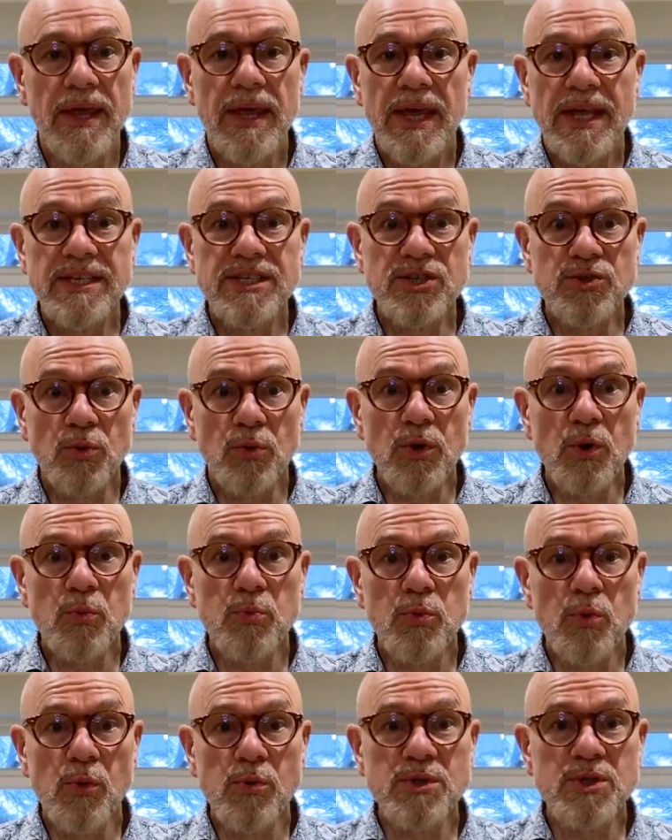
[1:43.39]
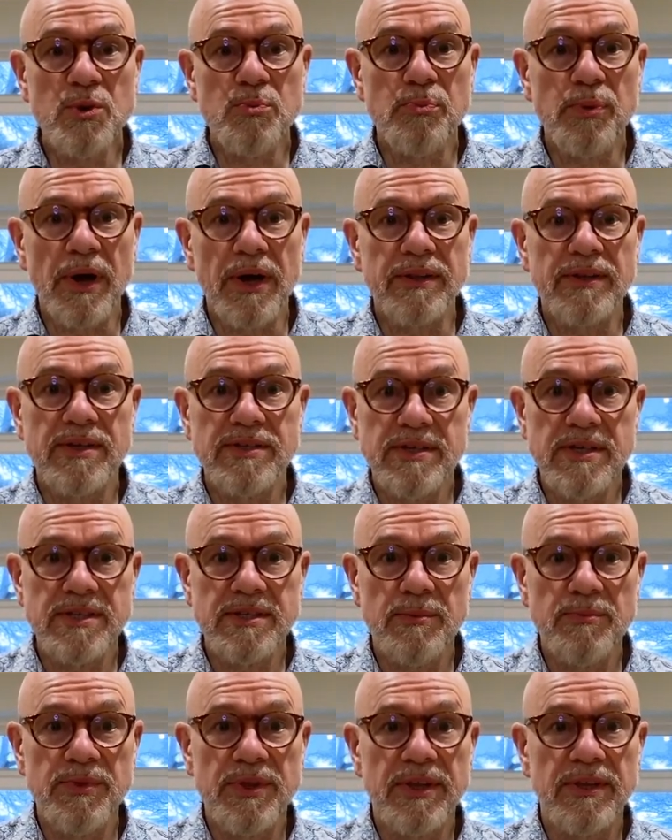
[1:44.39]
Install a water button. This is
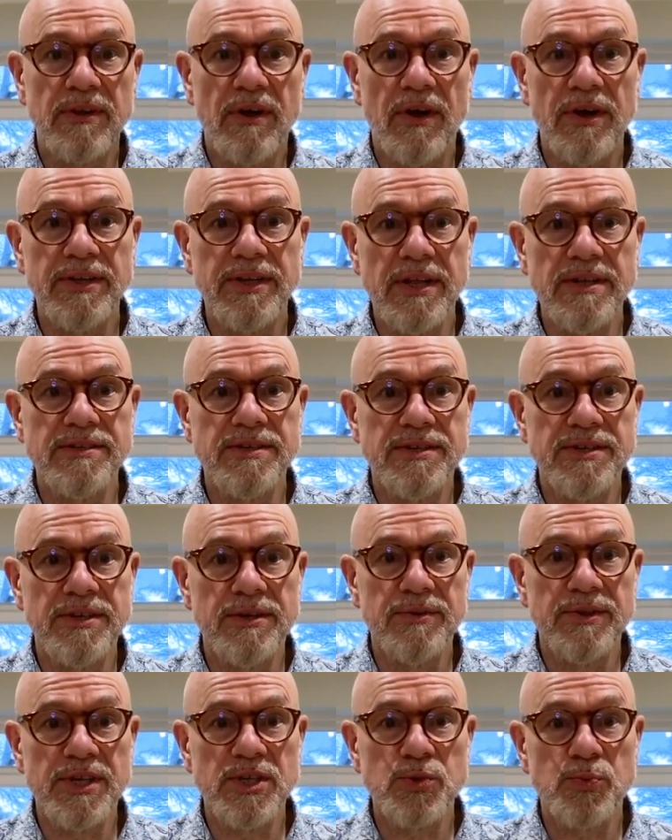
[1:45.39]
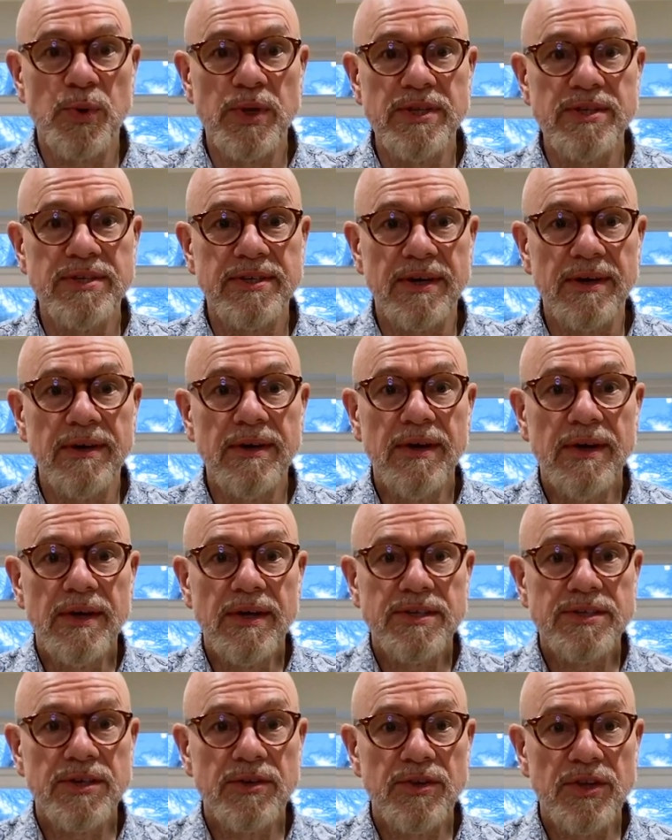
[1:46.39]
something that I need to do this winter
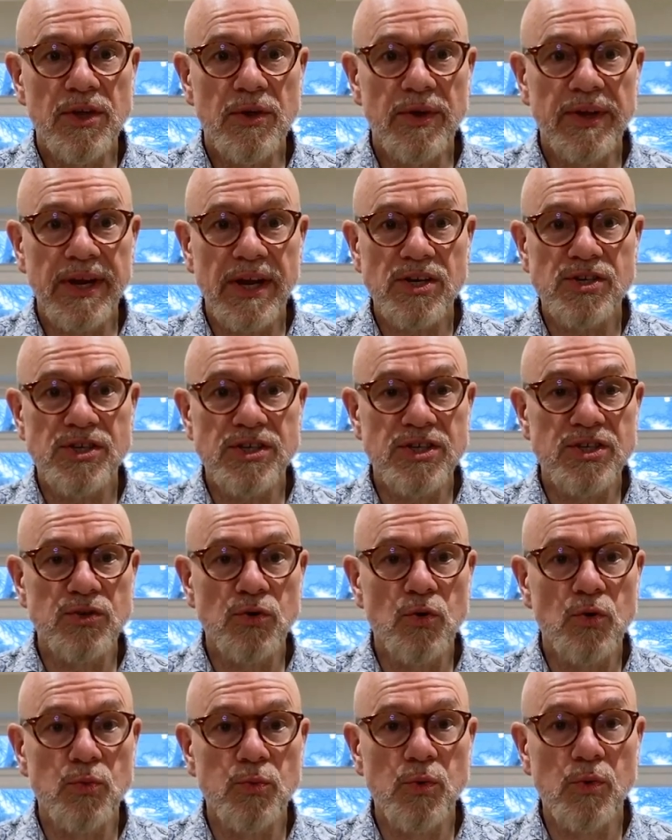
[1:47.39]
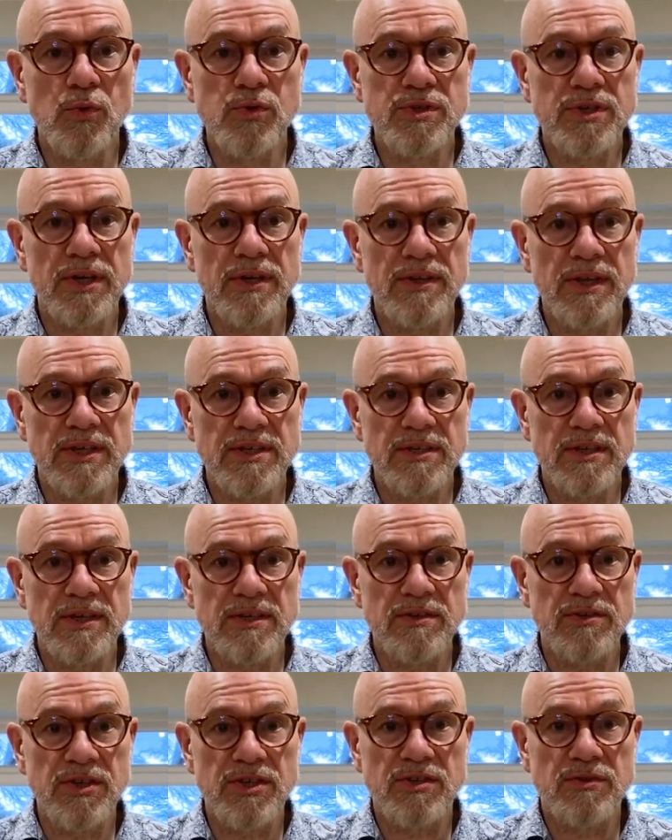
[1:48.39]
so that you can actually store water that's
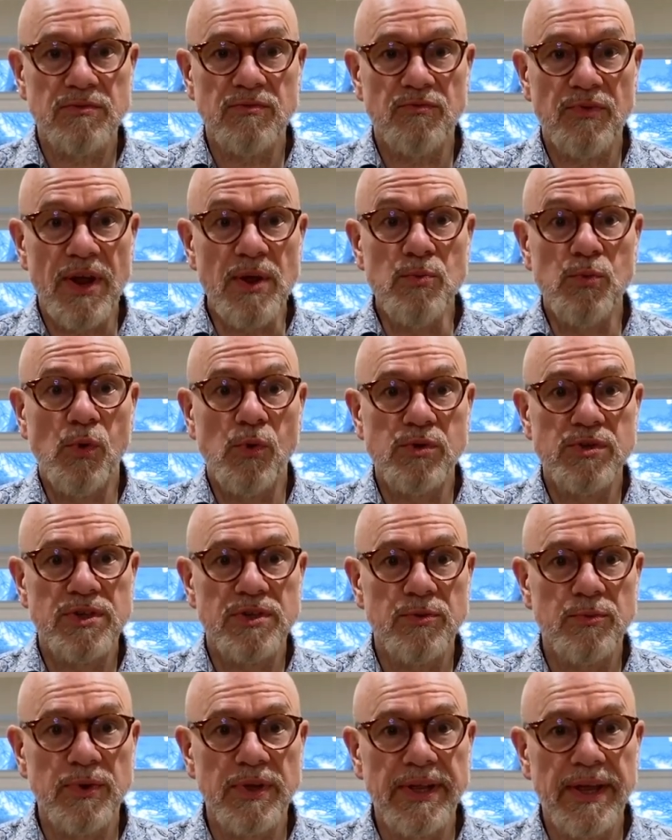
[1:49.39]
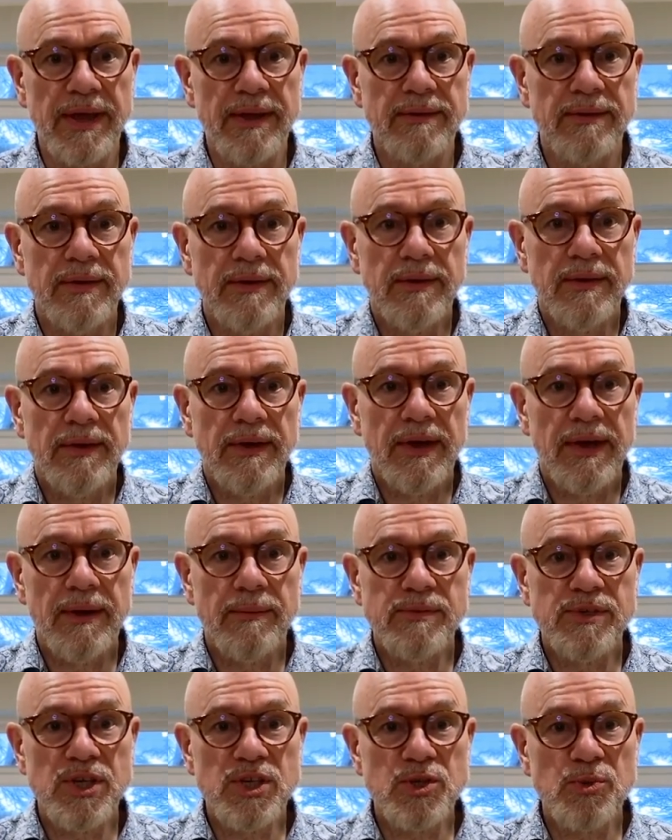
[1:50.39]
just rainwater that would get
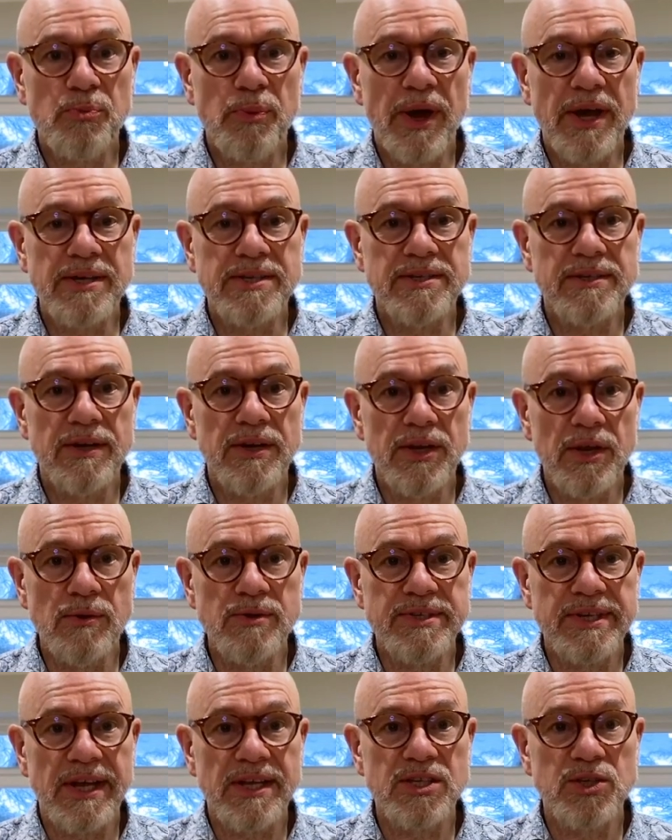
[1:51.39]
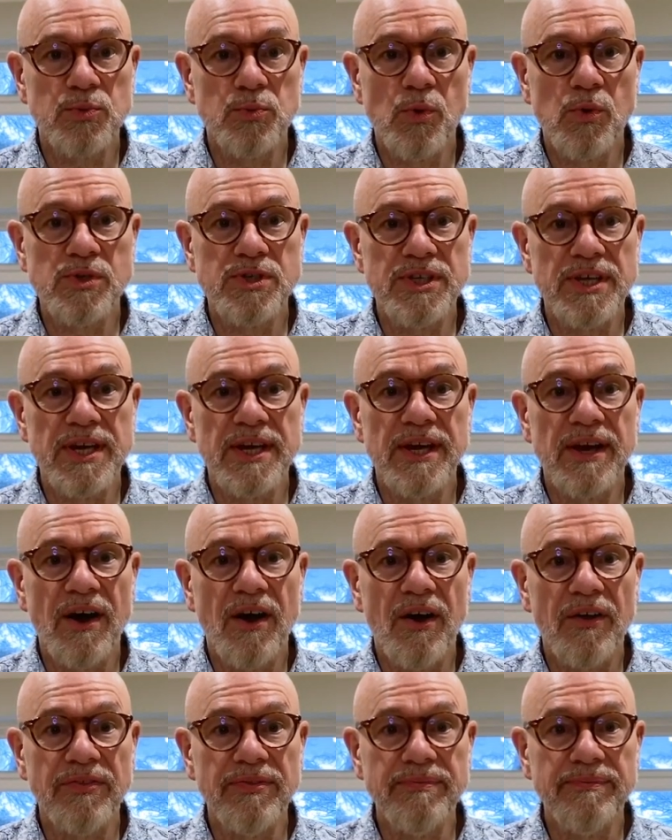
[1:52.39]
dissipated and use that to water your
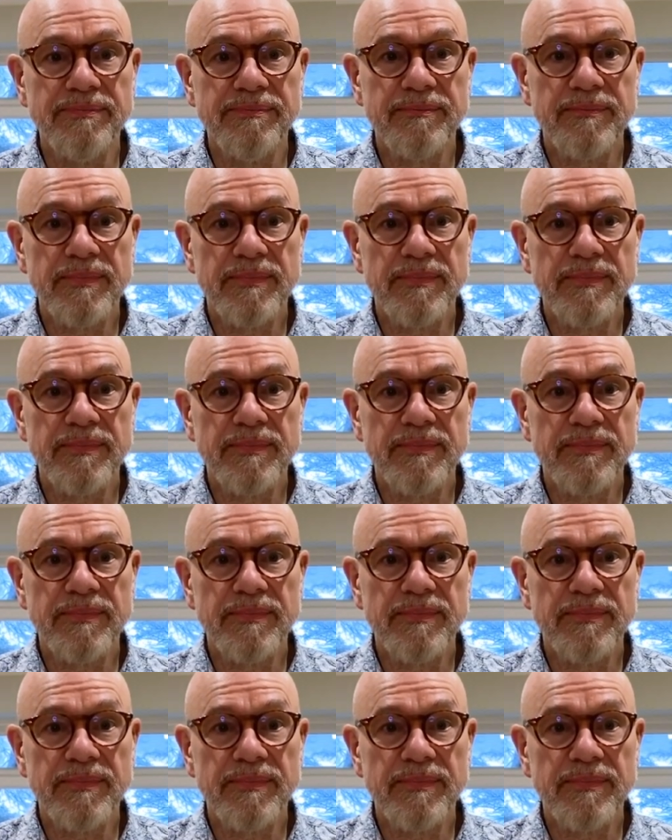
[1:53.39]
garden.